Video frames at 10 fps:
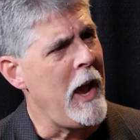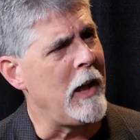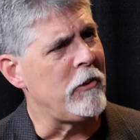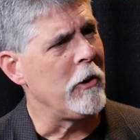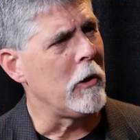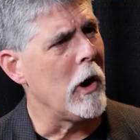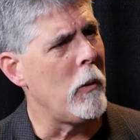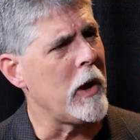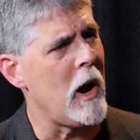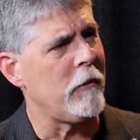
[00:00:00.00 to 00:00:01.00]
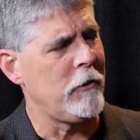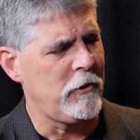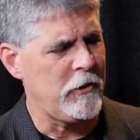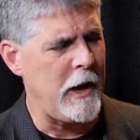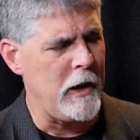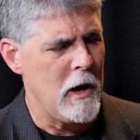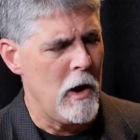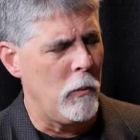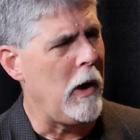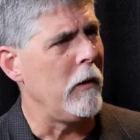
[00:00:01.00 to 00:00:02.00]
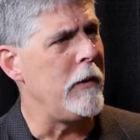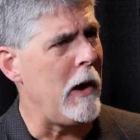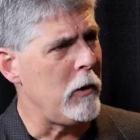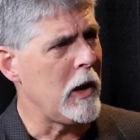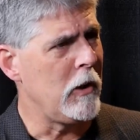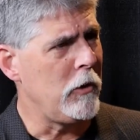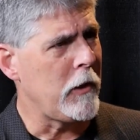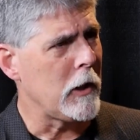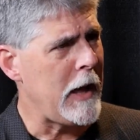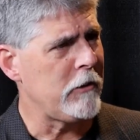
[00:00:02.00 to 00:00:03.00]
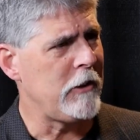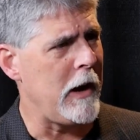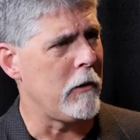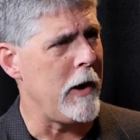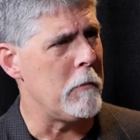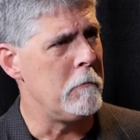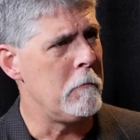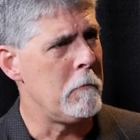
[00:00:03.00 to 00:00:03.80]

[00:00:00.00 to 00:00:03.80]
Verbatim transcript: And so going off to say, well, now I'm going to do the class diagram.